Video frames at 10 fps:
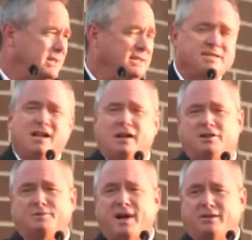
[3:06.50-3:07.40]
and tell our
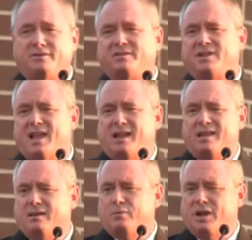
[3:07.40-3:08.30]
spouses daily
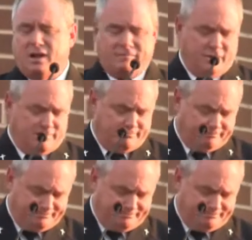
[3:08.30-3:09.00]
that we love them.